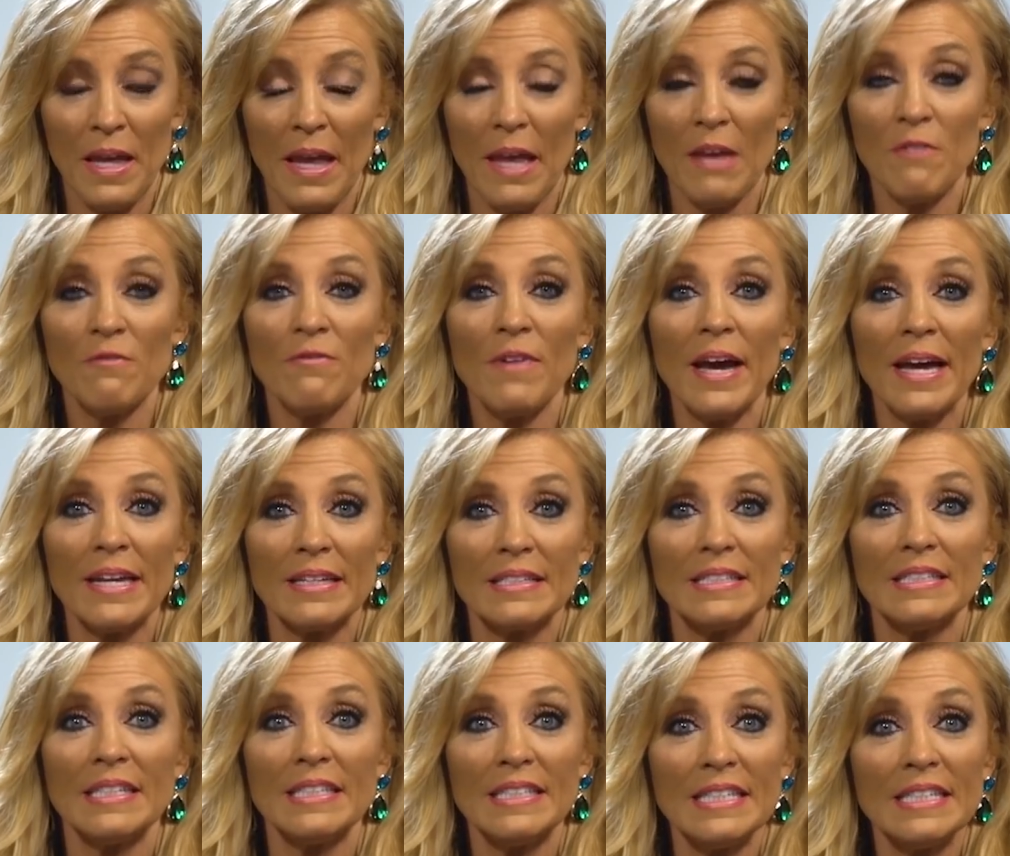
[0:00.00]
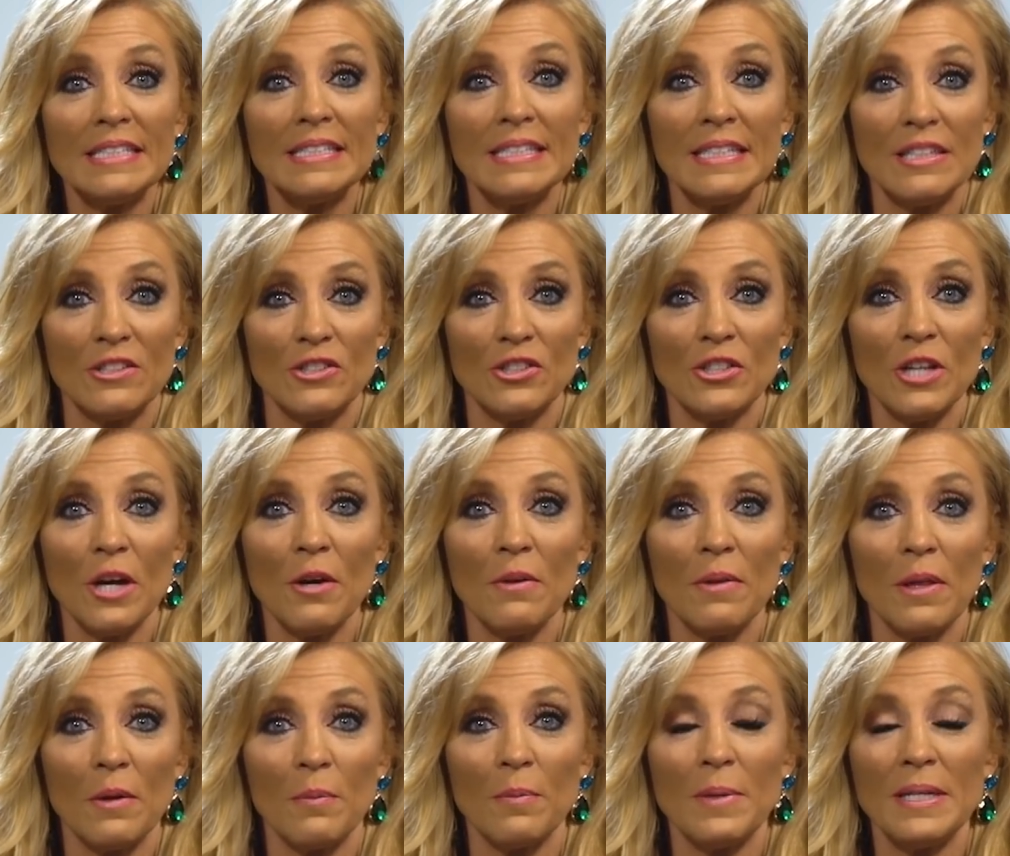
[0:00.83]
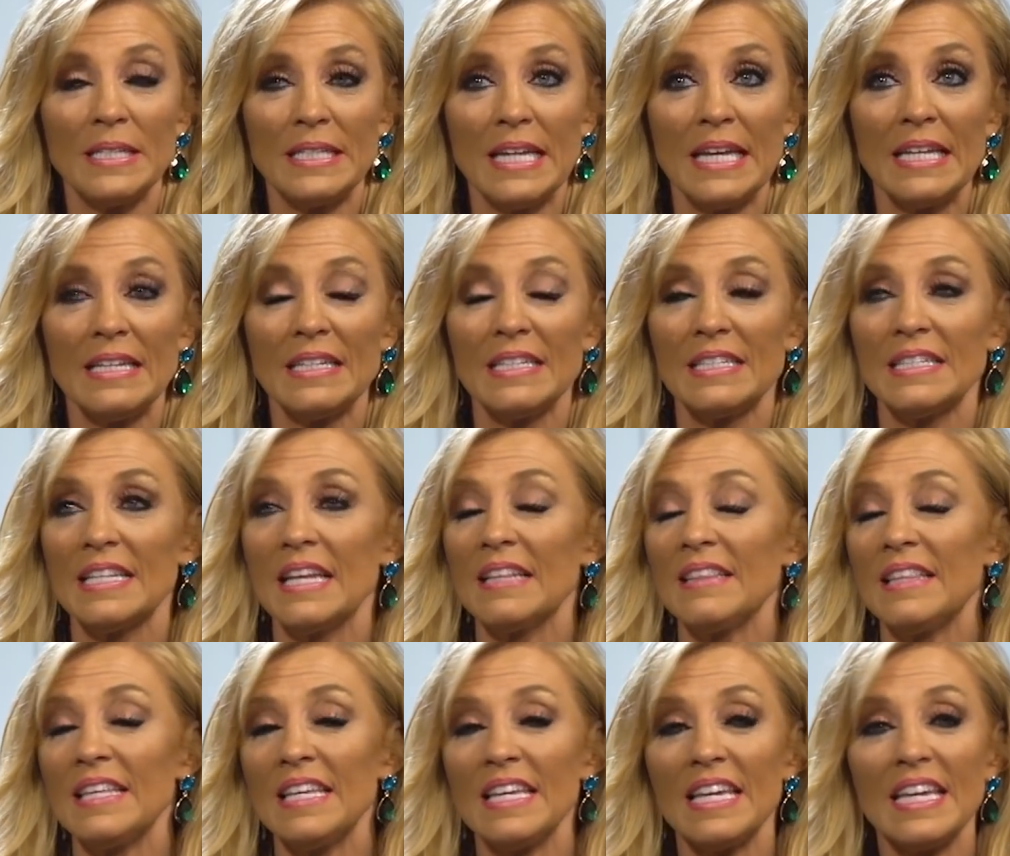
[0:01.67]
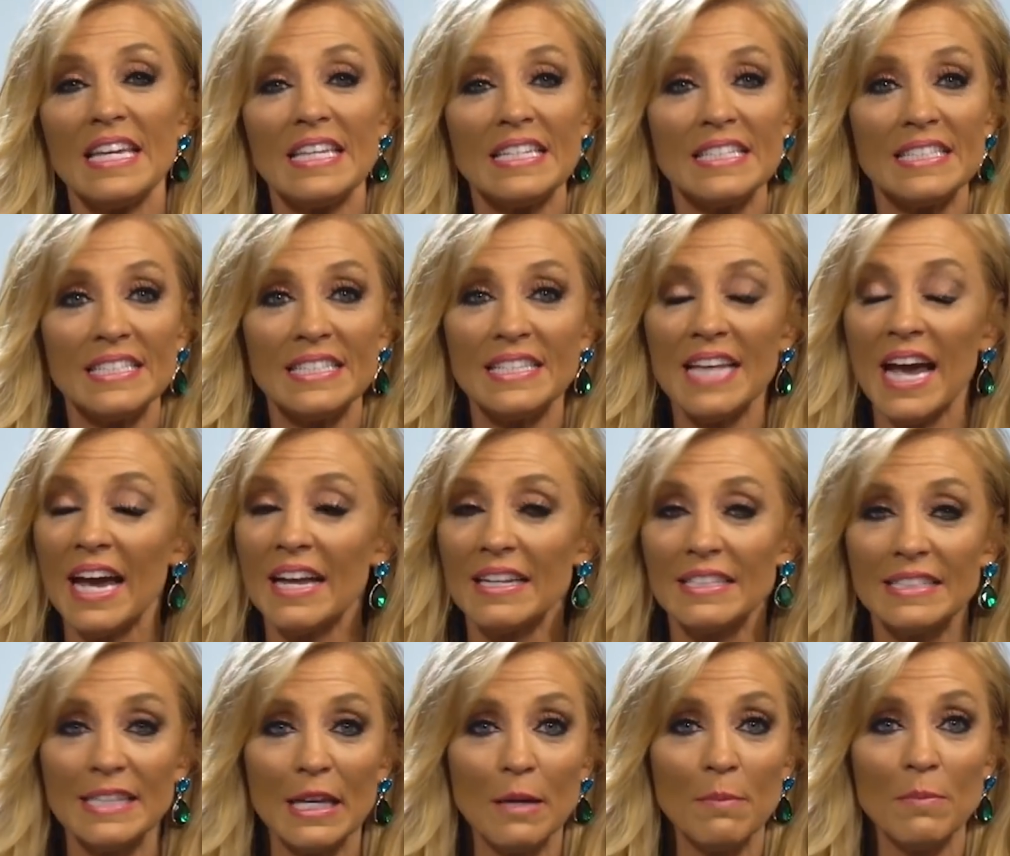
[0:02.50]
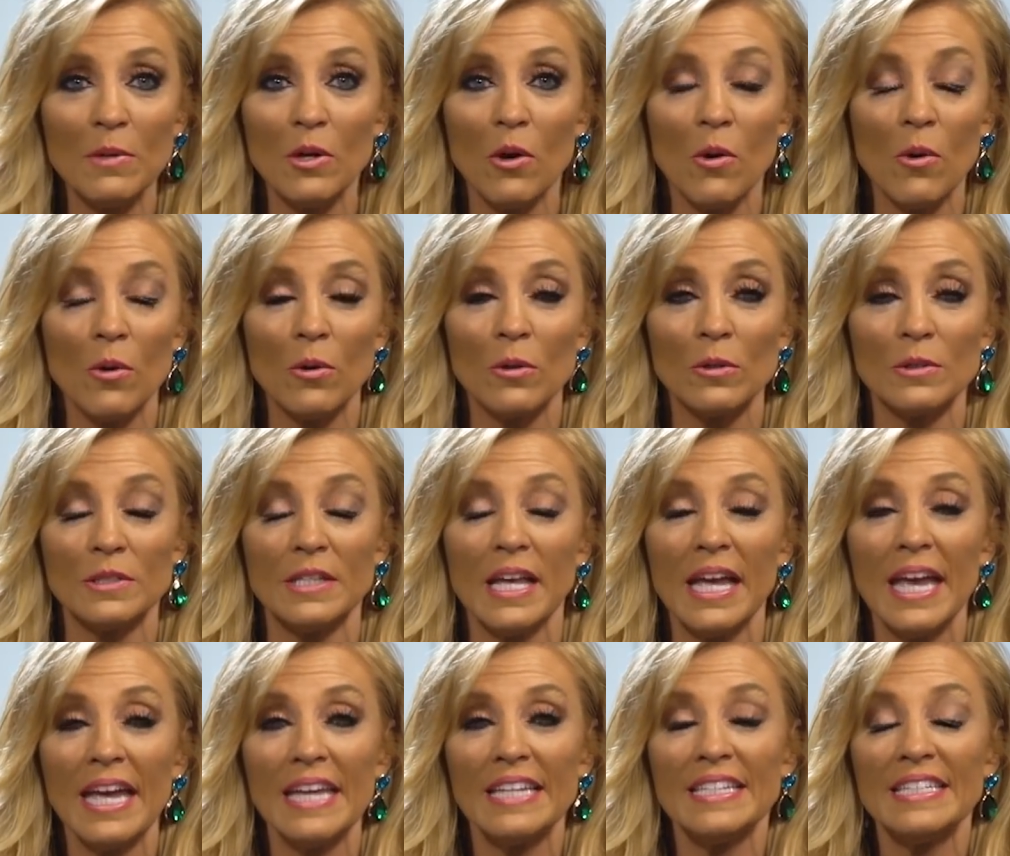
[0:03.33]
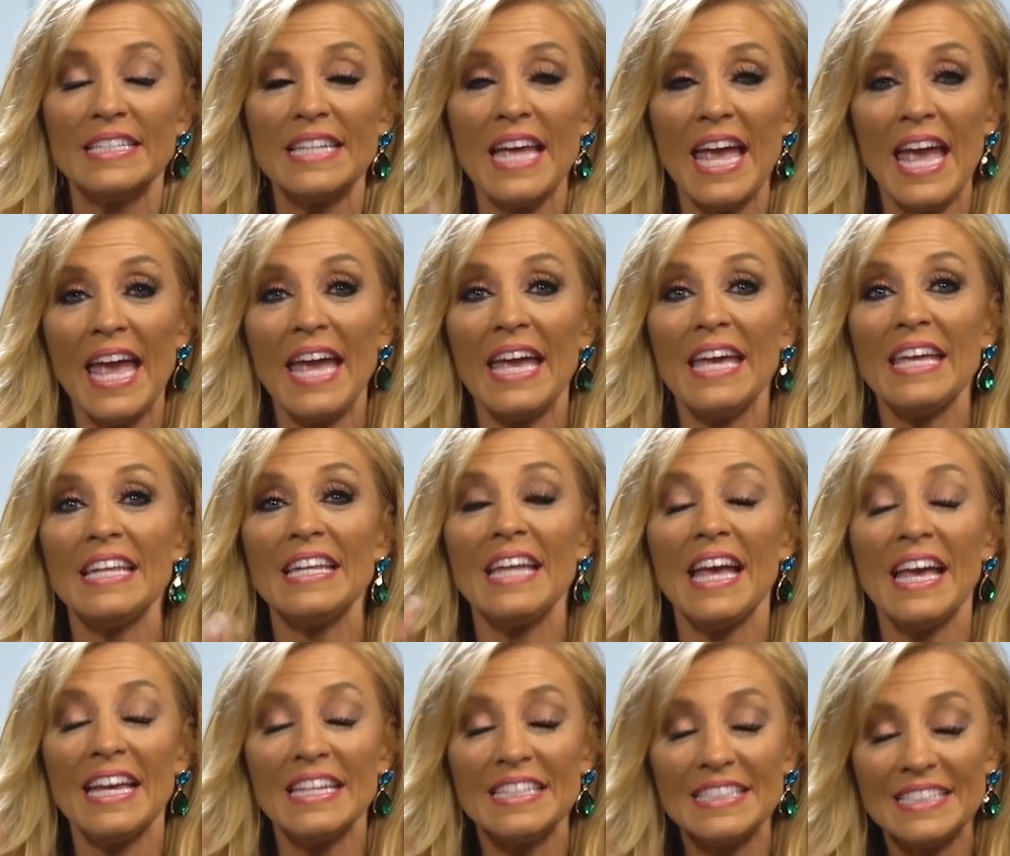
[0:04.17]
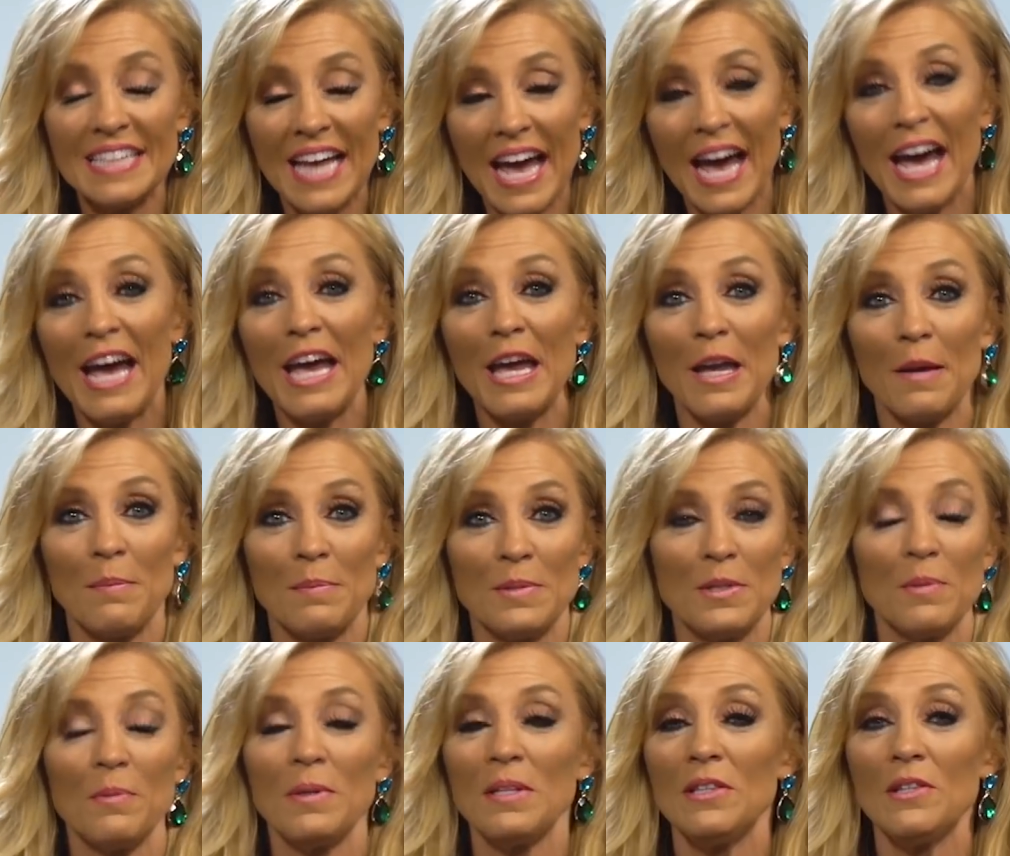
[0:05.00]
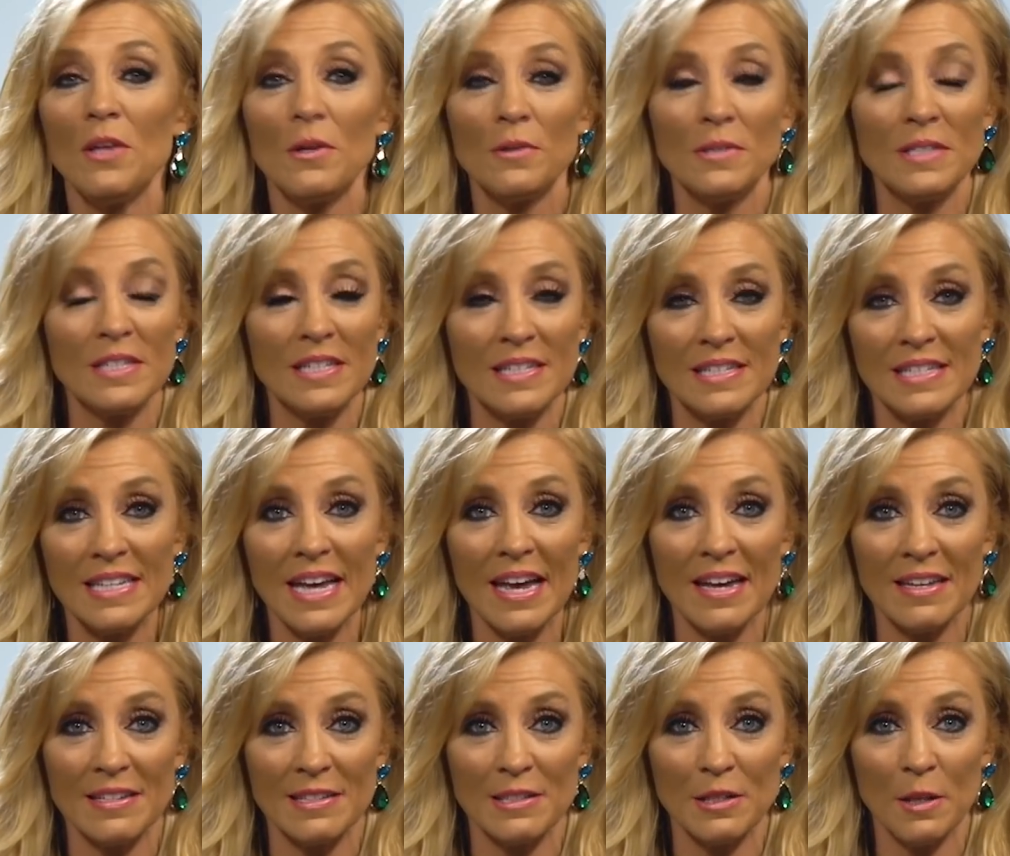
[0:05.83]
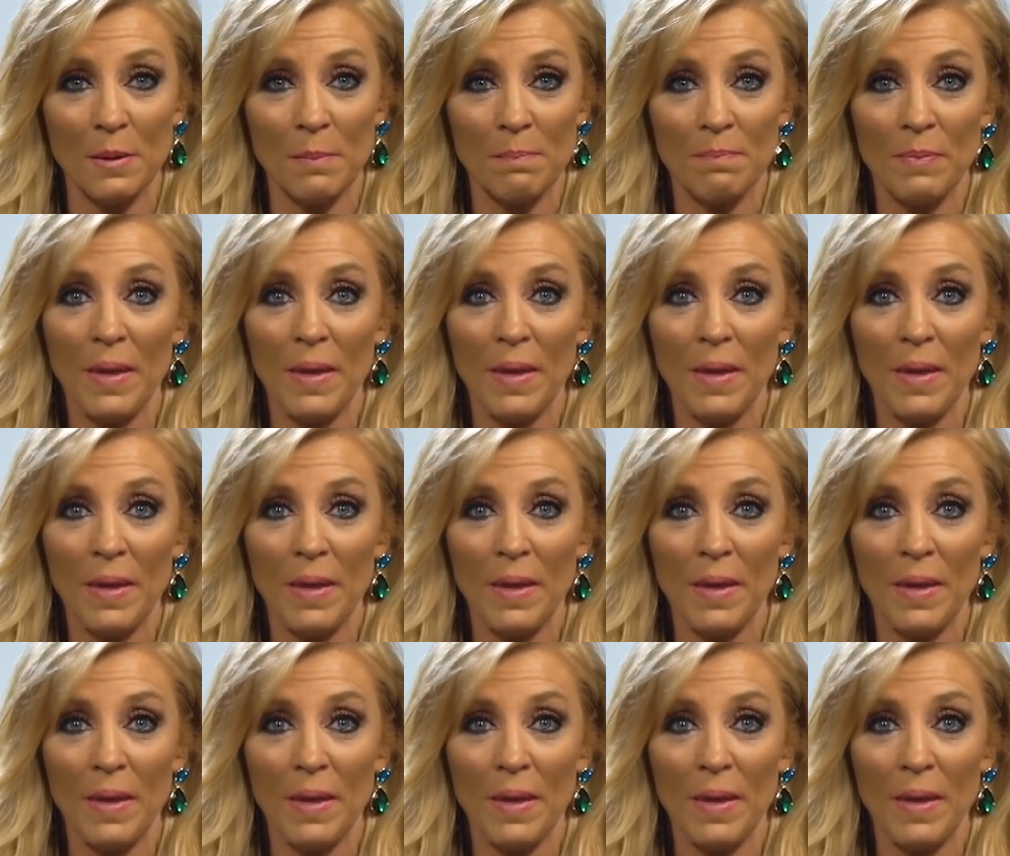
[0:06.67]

In fact, statistics show that we tend to set the exact same goals 10 times with no success.